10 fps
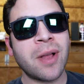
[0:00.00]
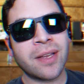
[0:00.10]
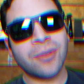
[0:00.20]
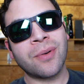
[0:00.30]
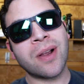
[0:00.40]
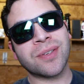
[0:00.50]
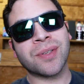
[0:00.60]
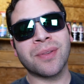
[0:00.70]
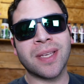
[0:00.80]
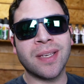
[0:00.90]
back in the garage.
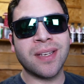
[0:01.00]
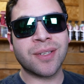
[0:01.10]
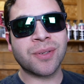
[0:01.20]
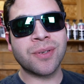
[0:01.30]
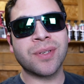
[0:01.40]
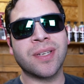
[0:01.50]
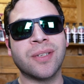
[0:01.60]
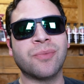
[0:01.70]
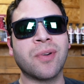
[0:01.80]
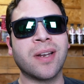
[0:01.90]
So the Excursion
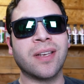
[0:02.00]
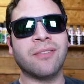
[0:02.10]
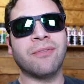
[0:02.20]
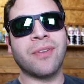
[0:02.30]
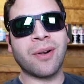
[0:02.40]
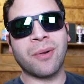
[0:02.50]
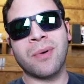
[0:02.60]
is running very